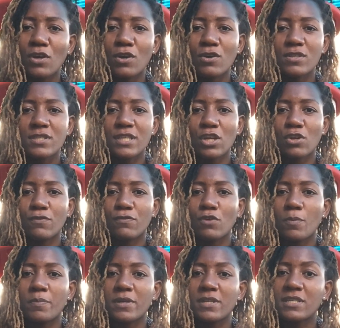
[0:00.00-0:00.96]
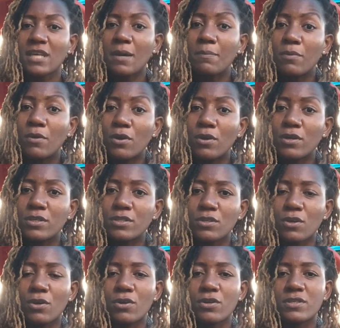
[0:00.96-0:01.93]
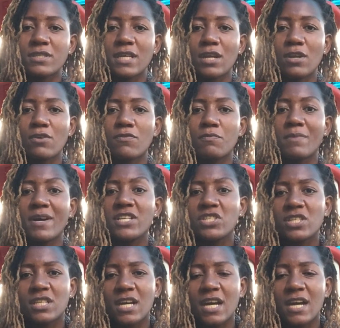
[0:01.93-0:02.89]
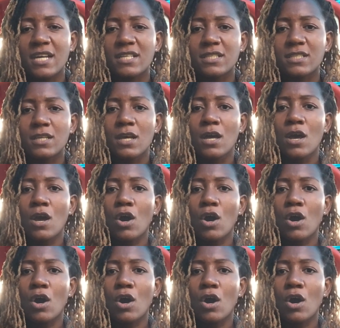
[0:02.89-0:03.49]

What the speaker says: or sale of corporate tables, or sale of merchandise,